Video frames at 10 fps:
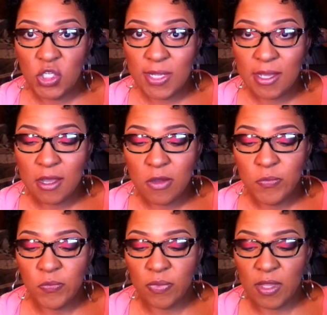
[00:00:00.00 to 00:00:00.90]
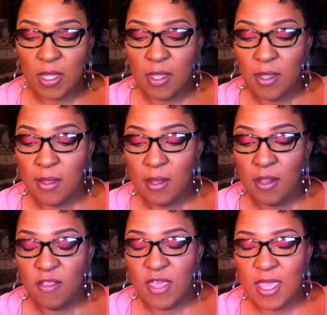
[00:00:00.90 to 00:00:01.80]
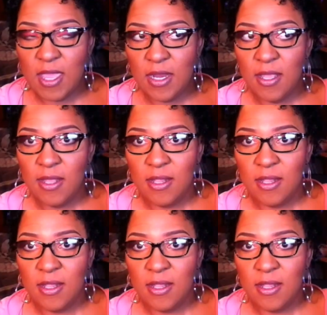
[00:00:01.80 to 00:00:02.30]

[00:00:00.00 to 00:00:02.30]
thicker than